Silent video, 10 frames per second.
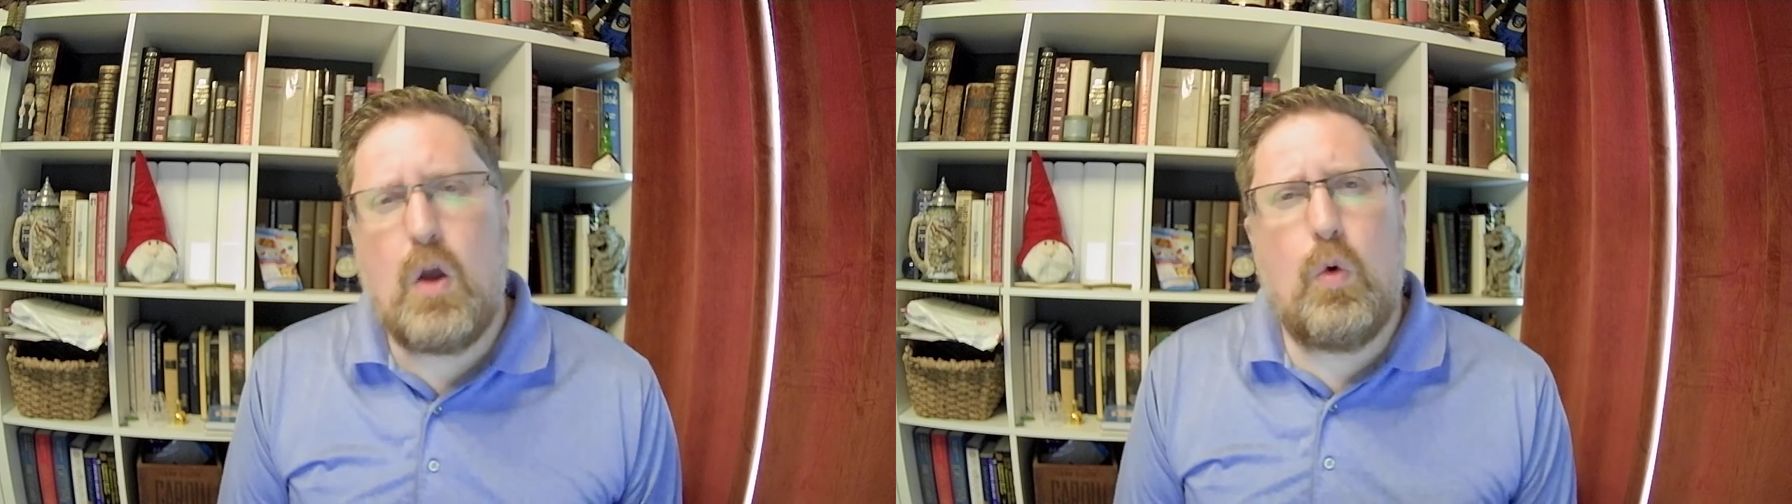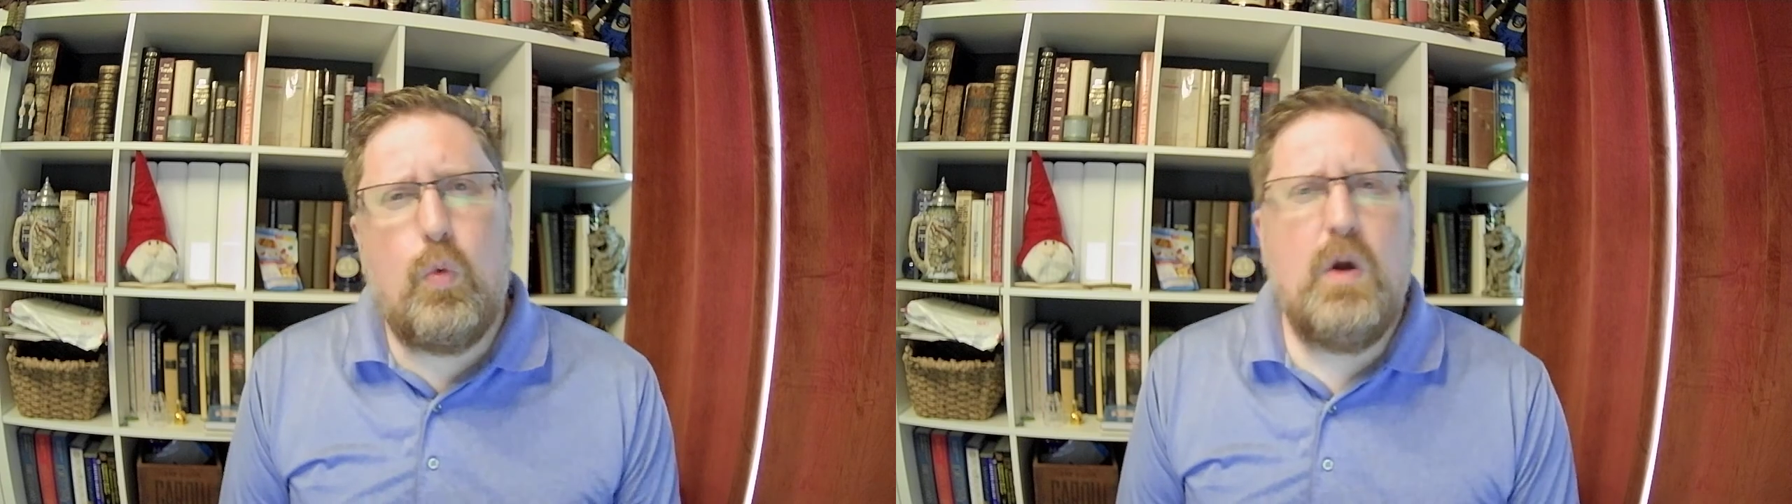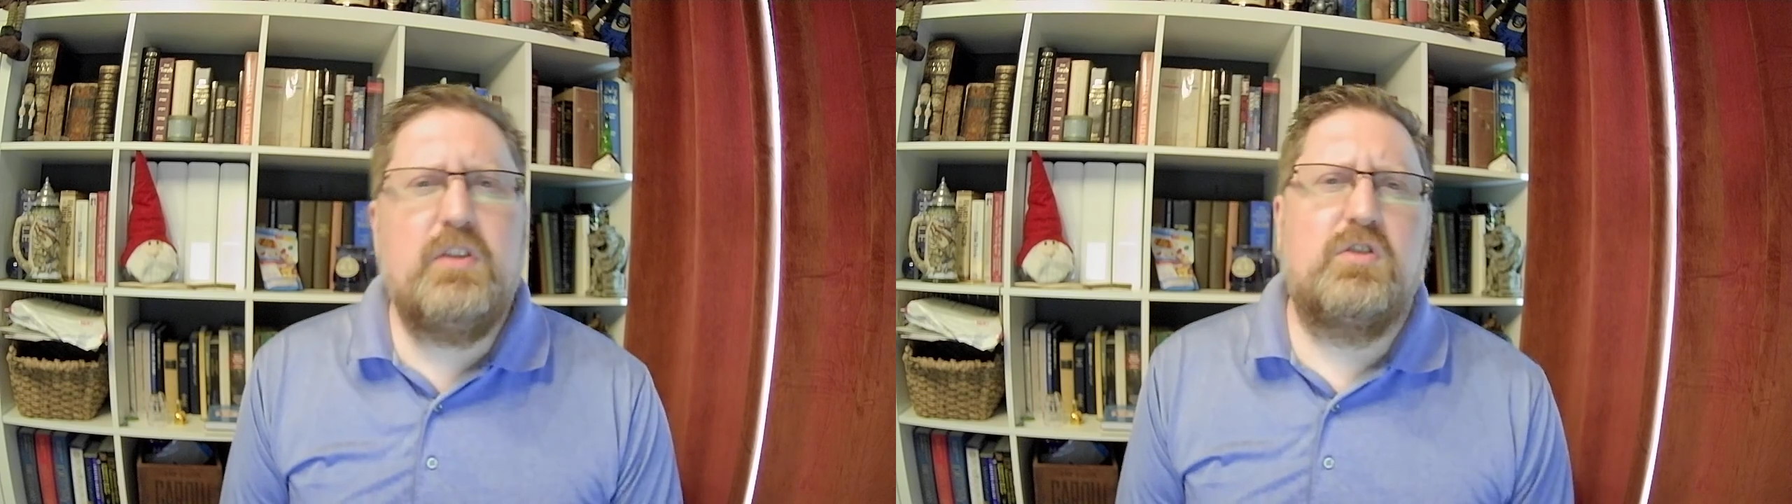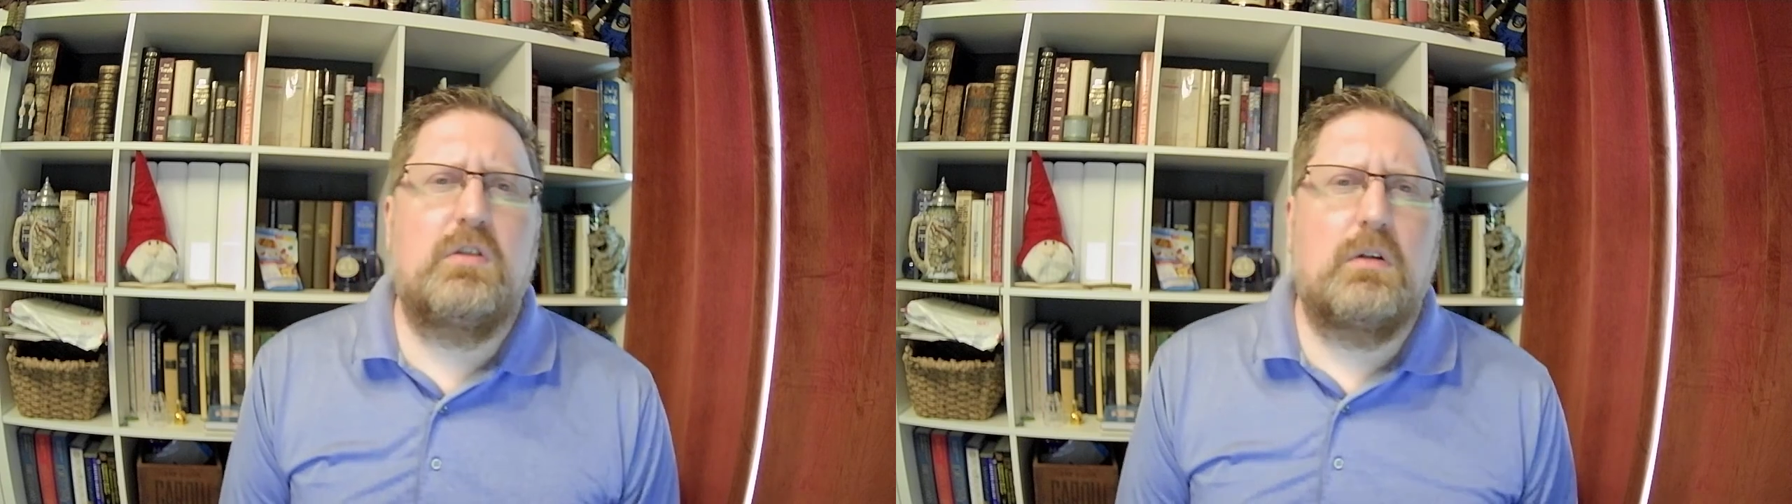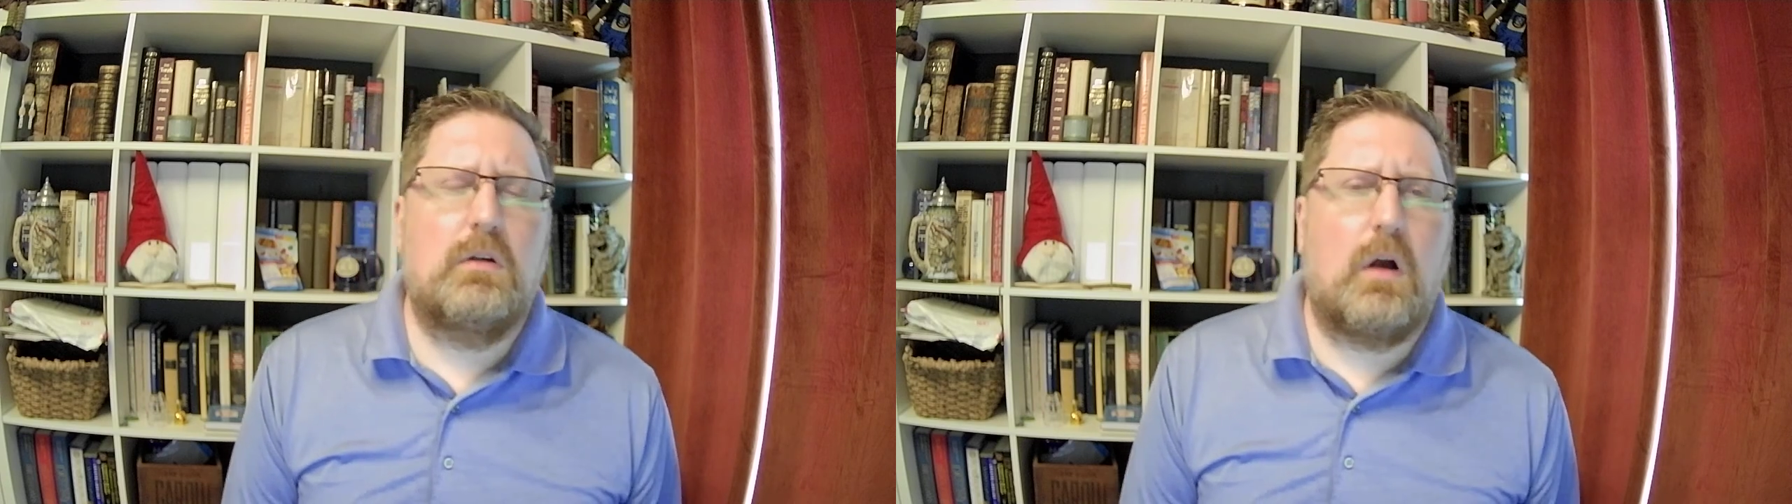which
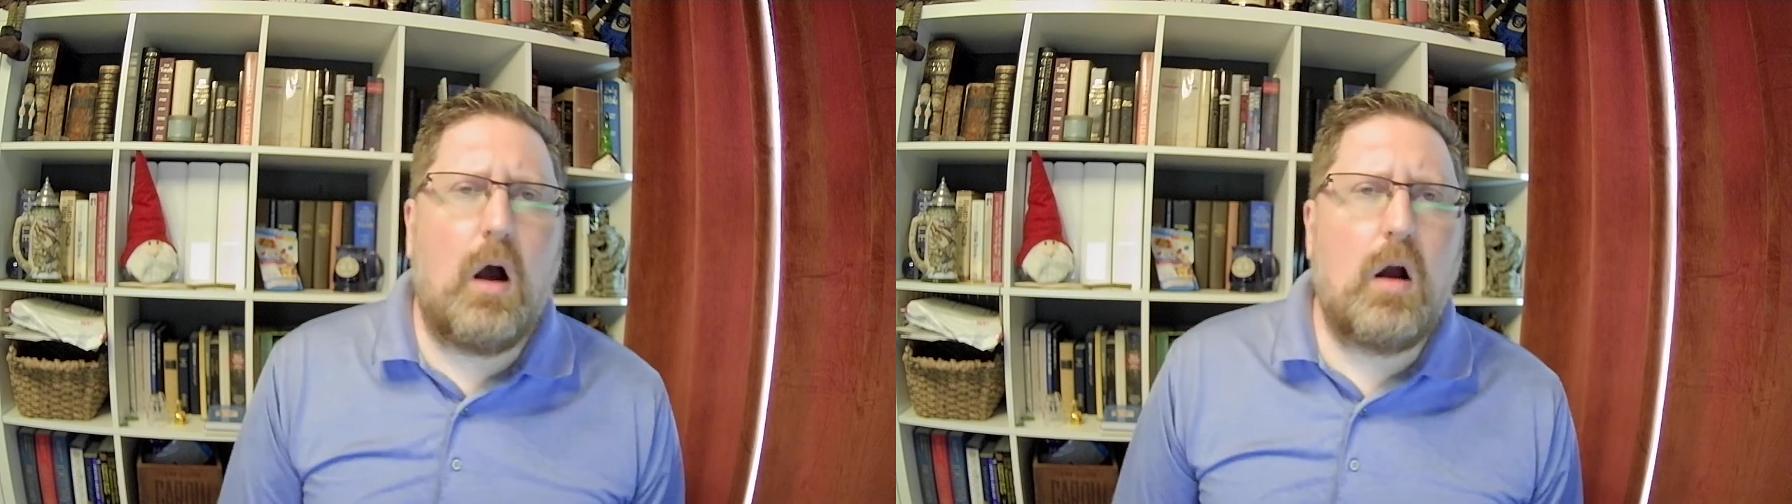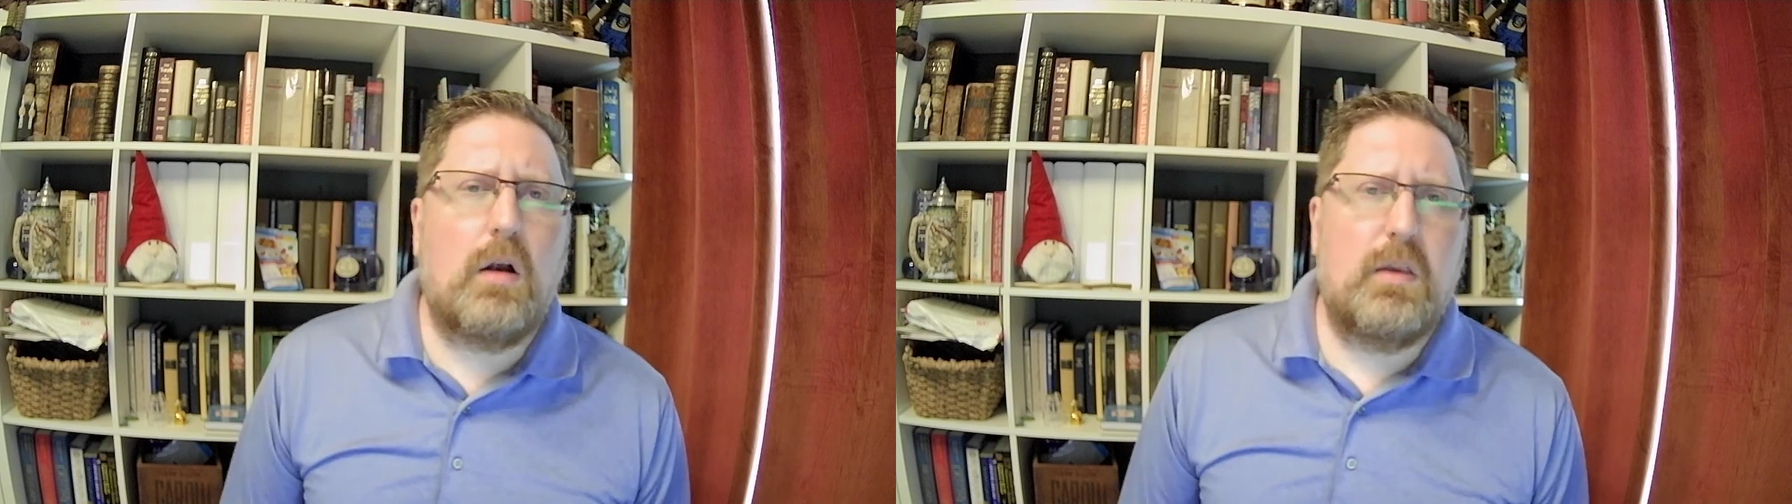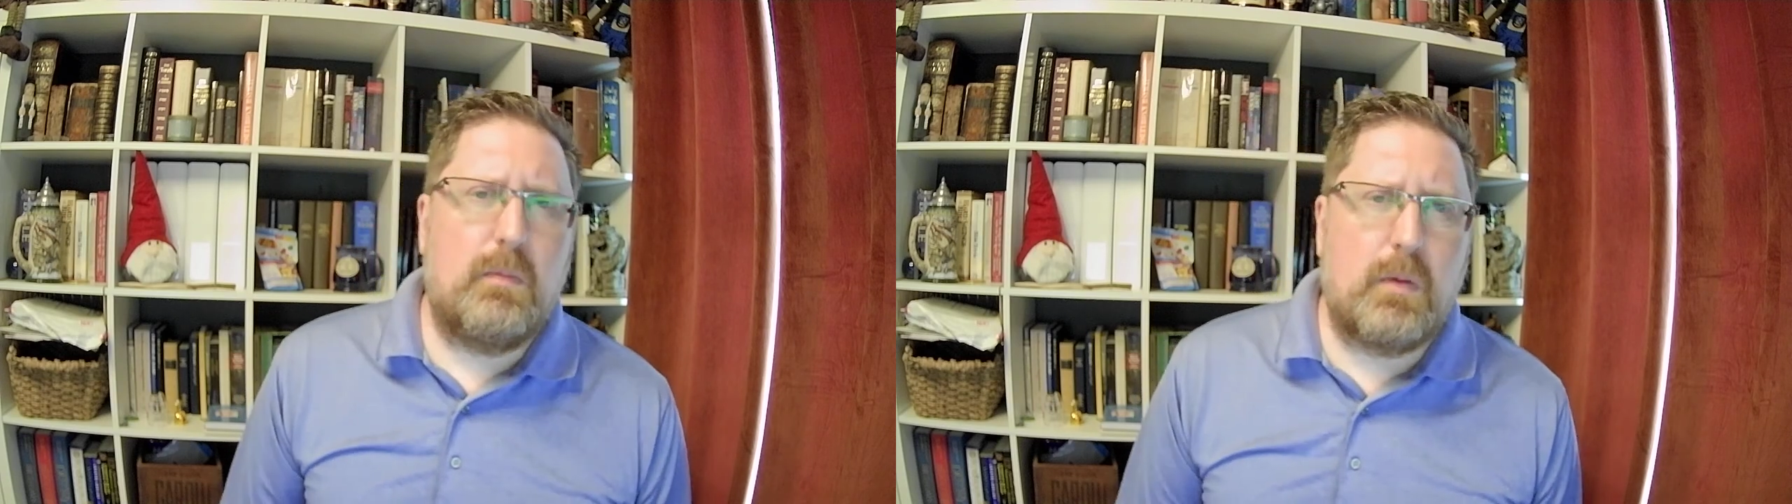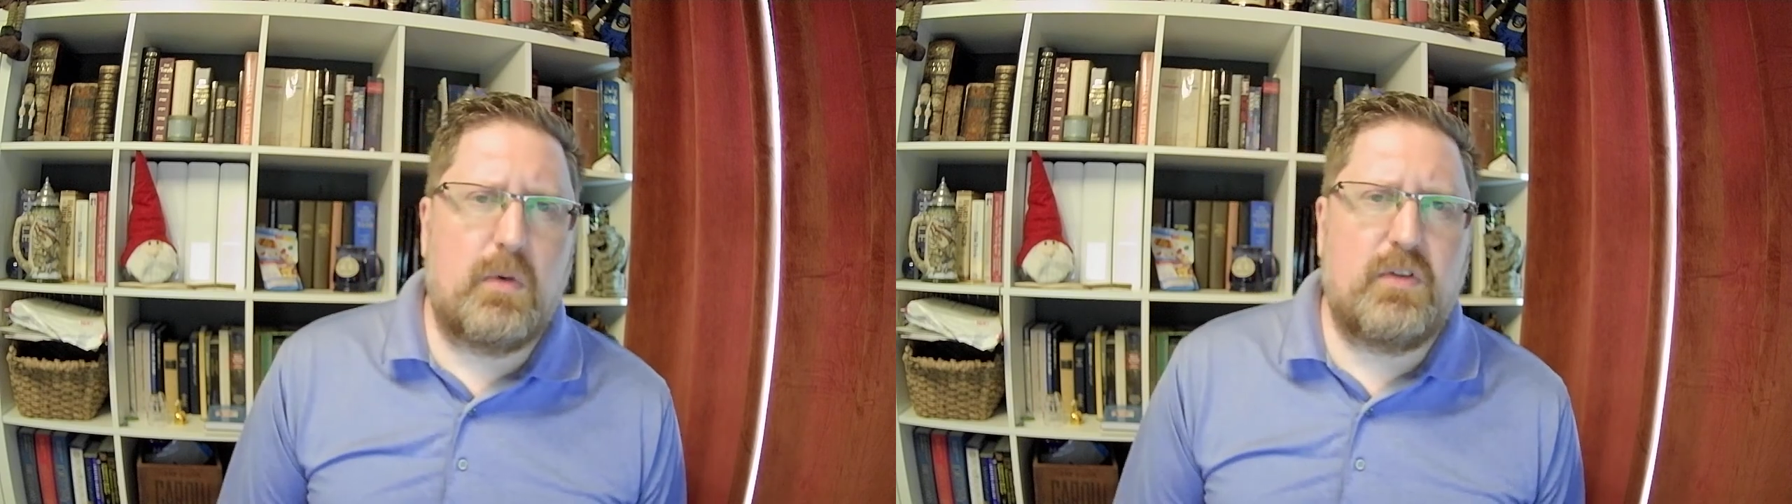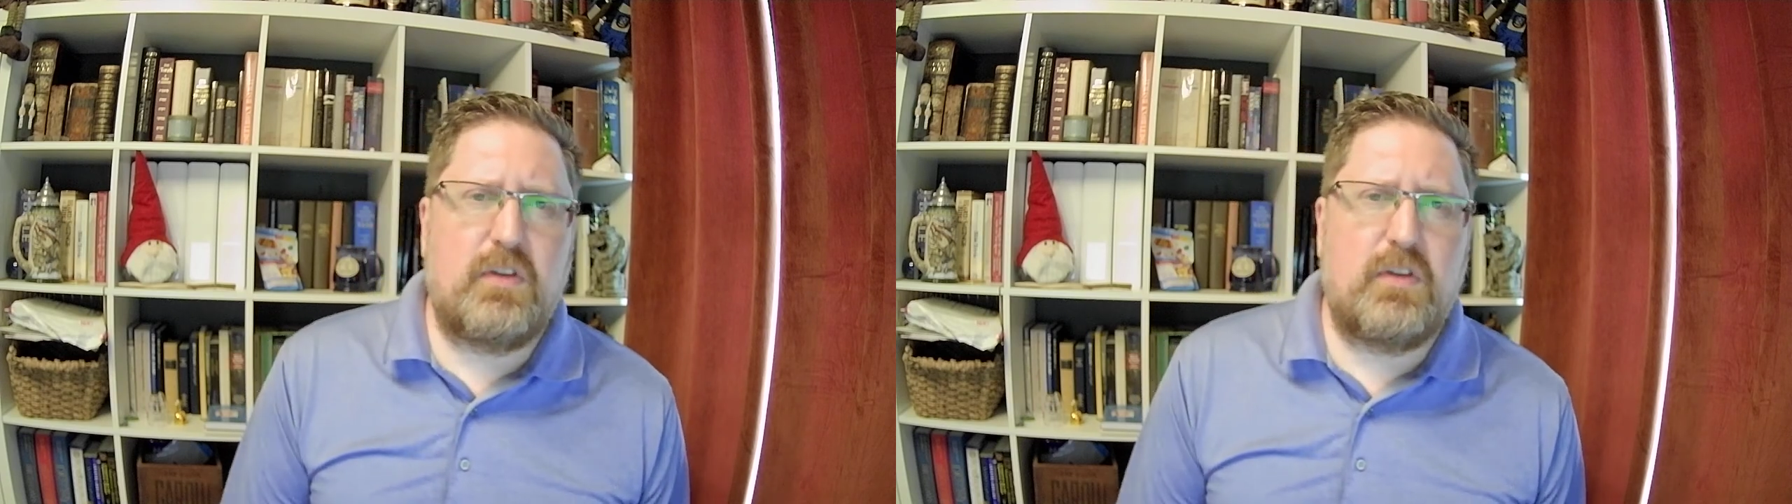are the members of